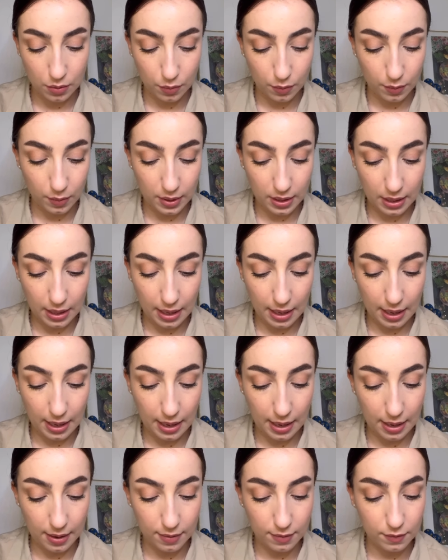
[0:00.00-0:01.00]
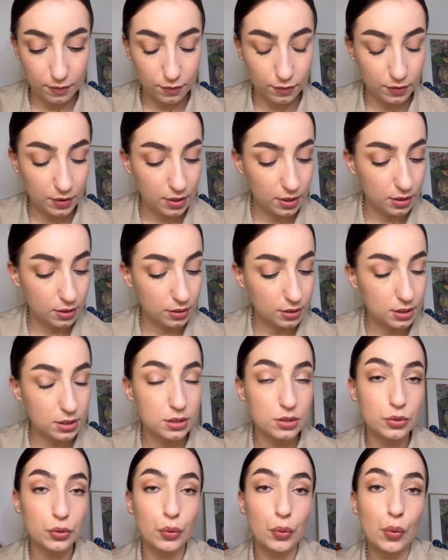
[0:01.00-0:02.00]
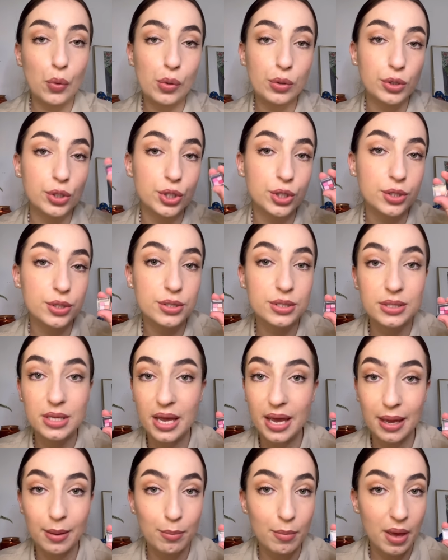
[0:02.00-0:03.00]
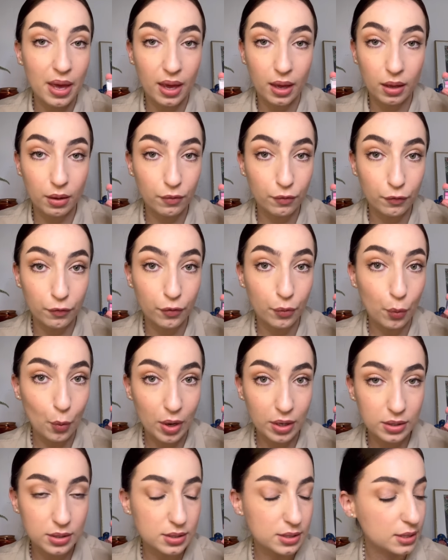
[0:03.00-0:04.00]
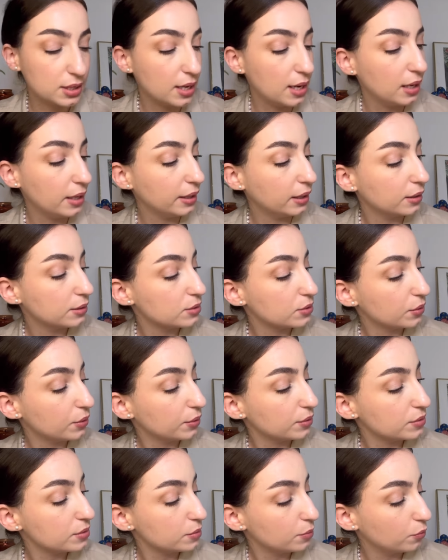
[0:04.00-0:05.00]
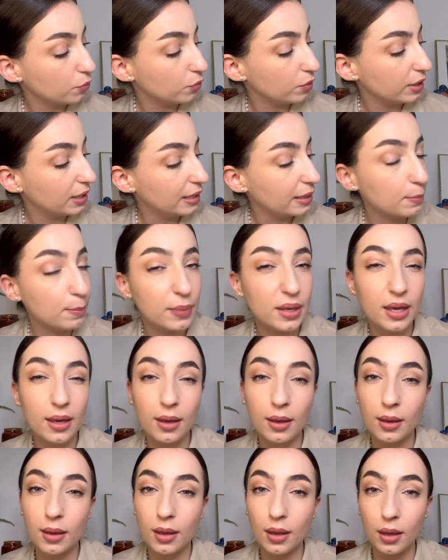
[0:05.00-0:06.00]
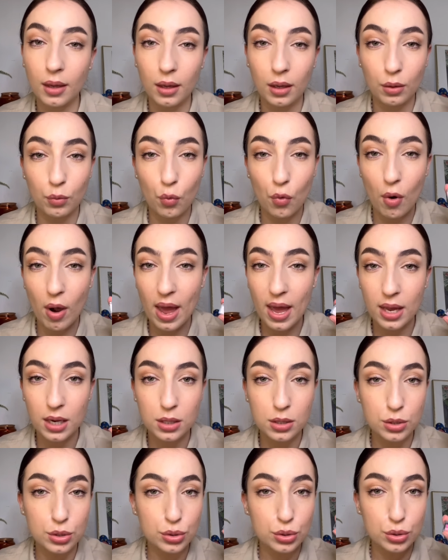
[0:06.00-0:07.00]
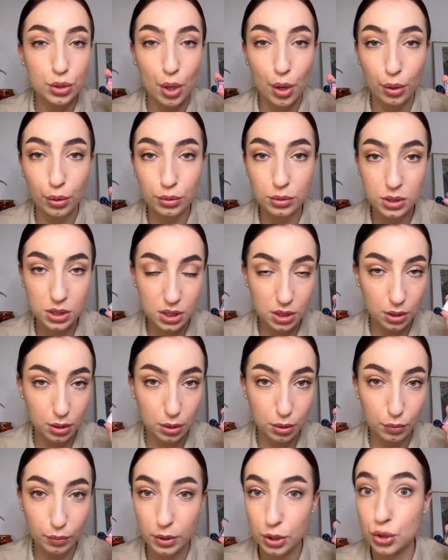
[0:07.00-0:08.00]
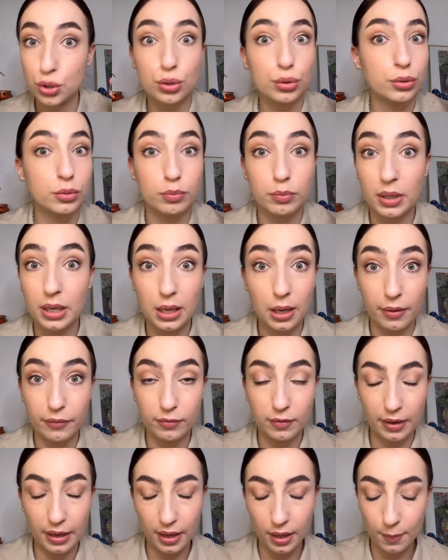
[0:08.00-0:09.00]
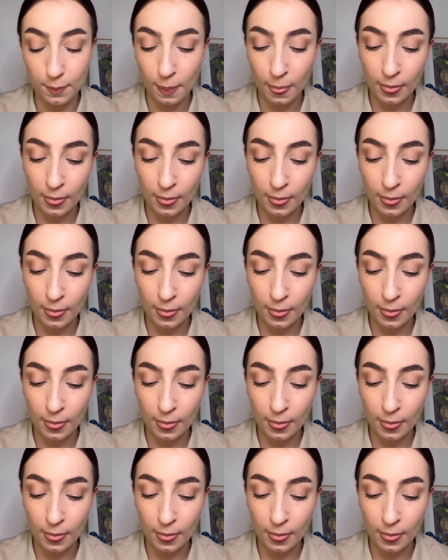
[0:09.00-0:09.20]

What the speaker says: We have this gorgeous MF one, darling. It's got some really pinky red tones in it, which could be lovely.